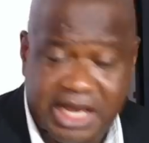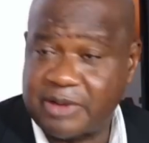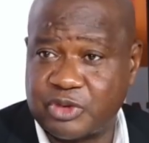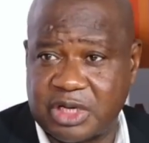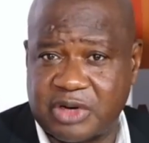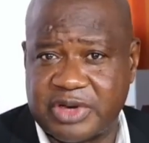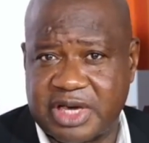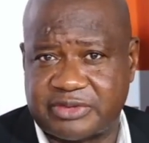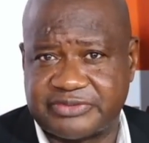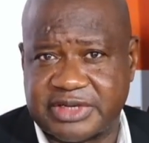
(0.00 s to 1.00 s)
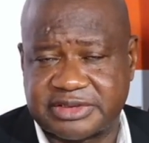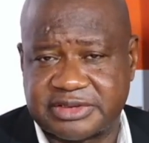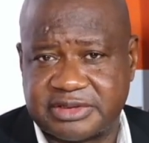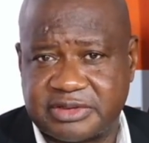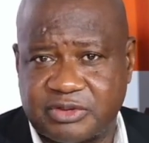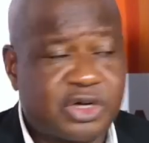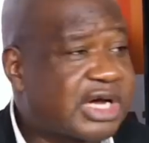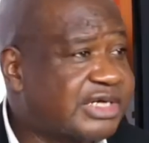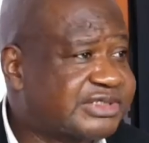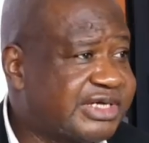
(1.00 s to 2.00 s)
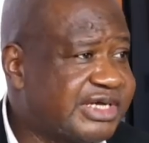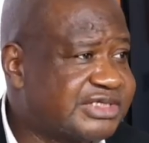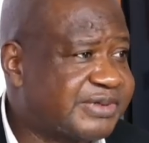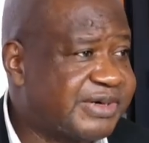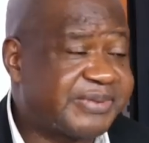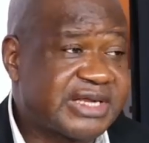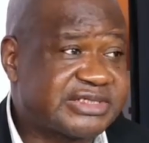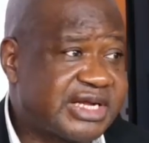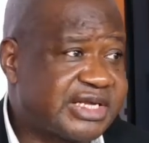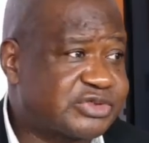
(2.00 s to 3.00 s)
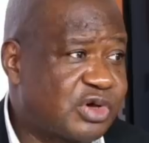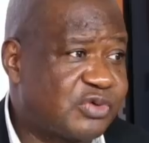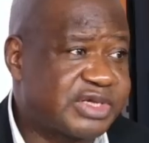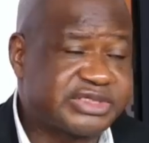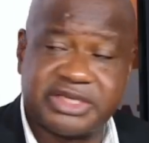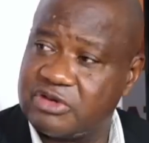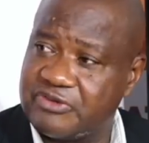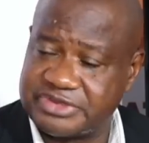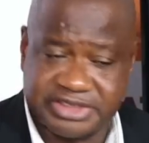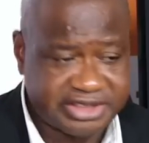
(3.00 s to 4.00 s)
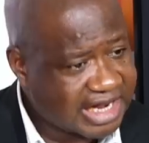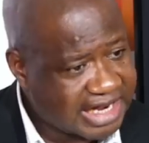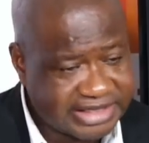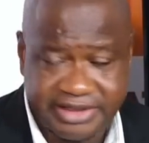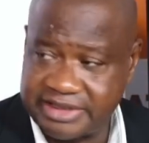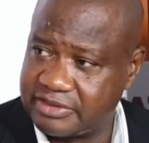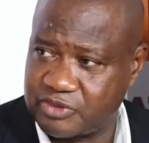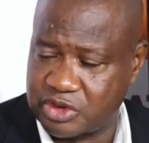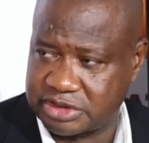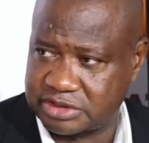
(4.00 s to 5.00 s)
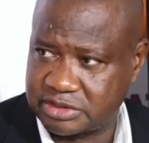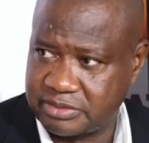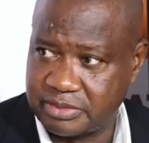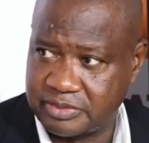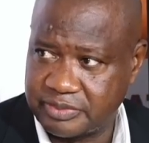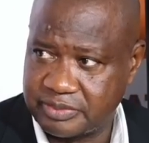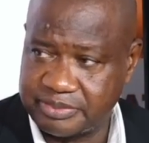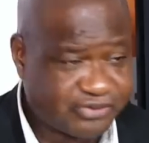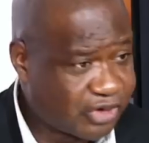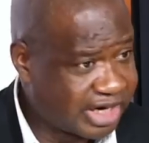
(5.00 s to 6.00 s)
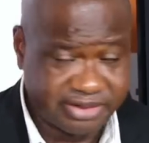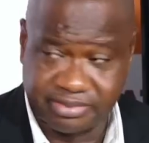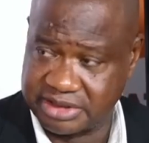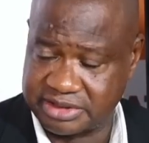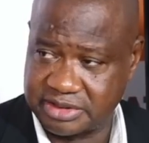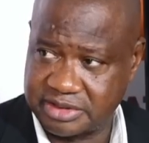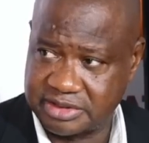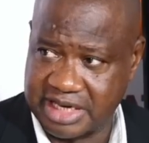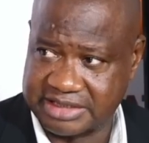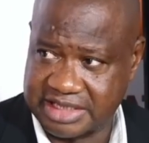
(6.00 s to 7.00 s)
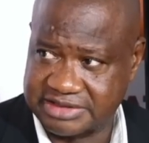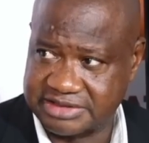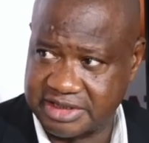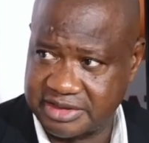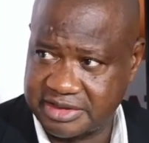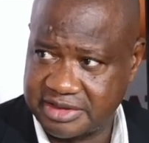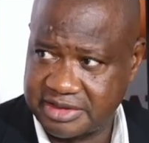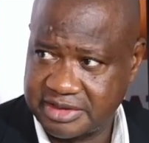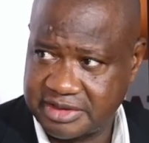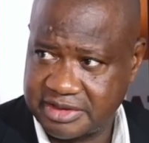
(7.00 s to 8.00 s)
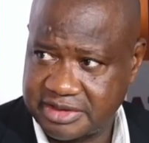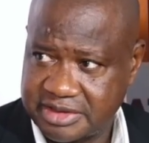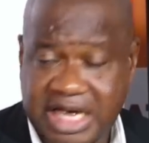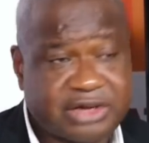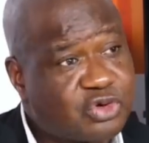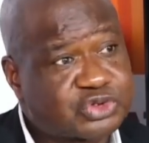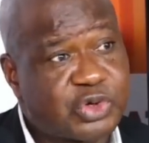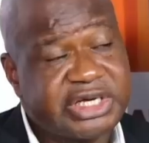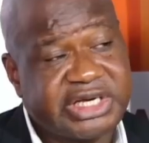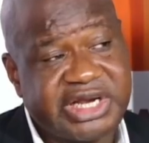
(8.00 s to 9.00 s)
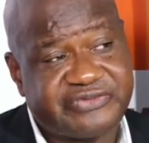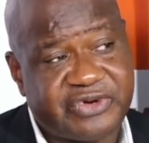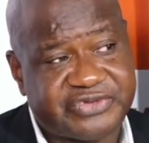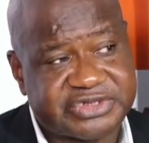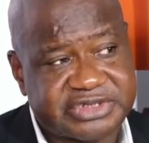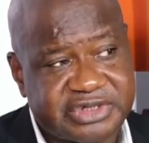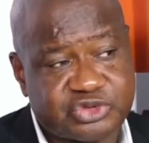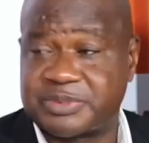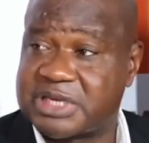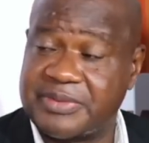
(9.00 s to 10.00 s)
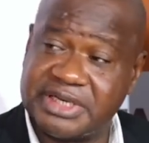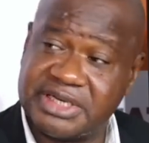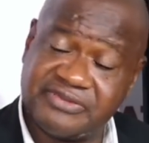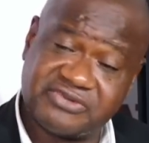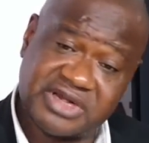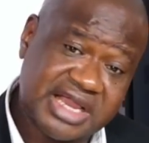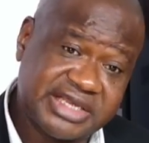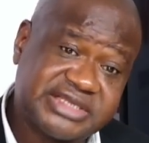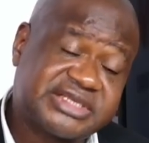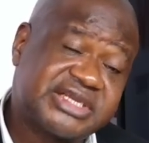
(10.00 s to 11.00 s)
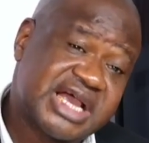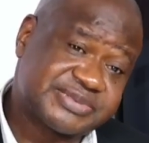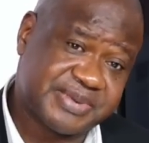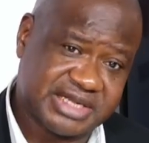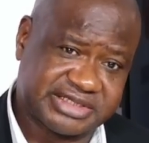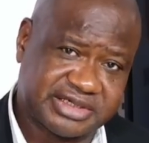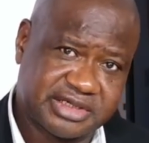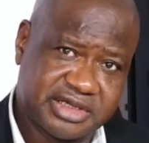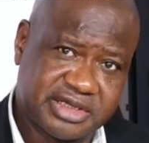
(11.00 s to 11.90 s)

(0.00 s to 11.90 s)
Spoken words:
I am not aware of that. All I see is the president is always in office early in the morning, before anybody, I can say. And also he leaves office. Sometimes he's the last person,